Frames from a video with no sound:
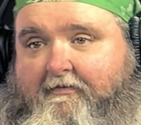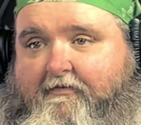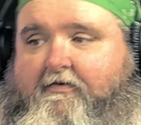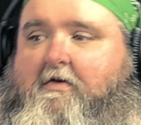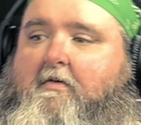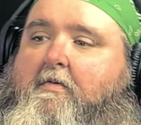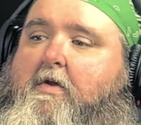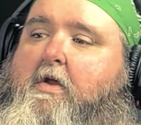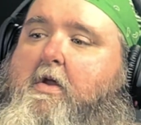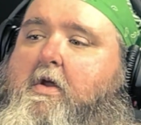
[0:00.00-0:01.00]
So
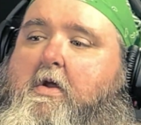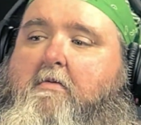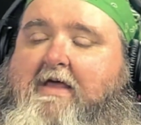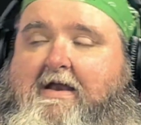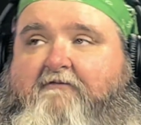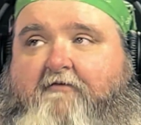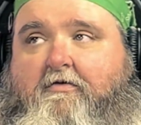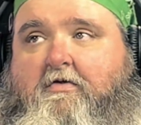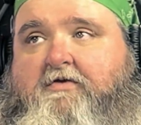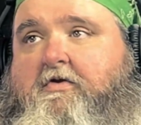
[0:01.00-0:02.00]
without any
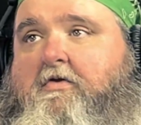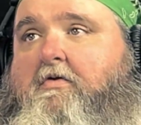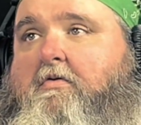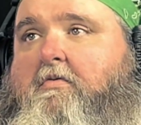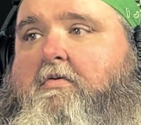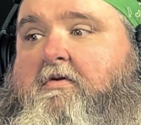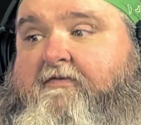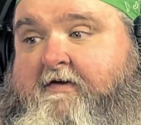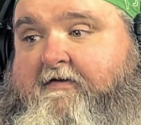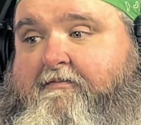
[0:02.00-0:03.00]
further ado,
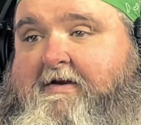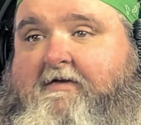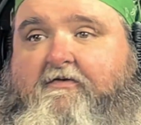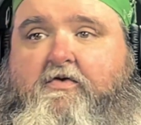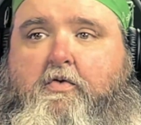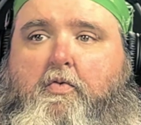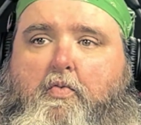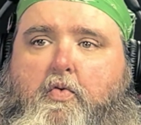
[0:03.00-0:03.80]
6 minutes too.